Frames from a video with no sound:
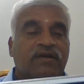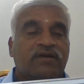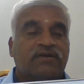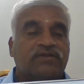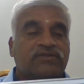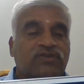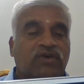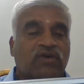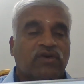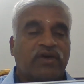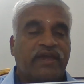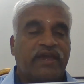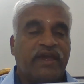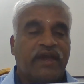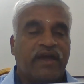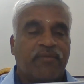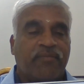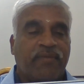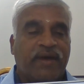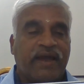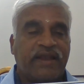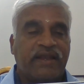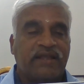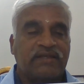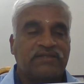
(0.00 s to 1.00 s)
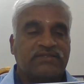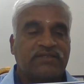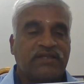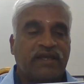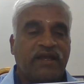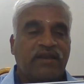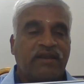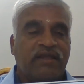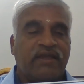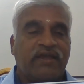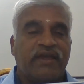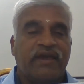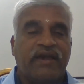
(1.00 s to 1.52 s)
So here minus
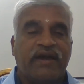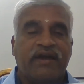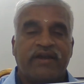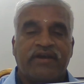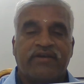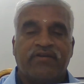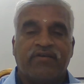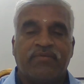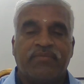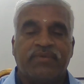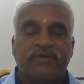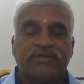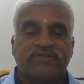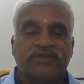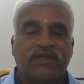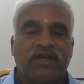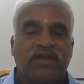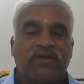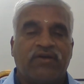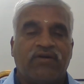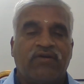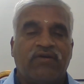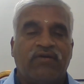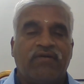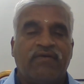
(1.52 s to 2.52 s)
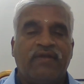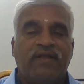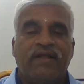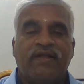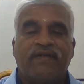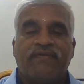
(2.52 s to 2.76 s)
10, here it will be 0.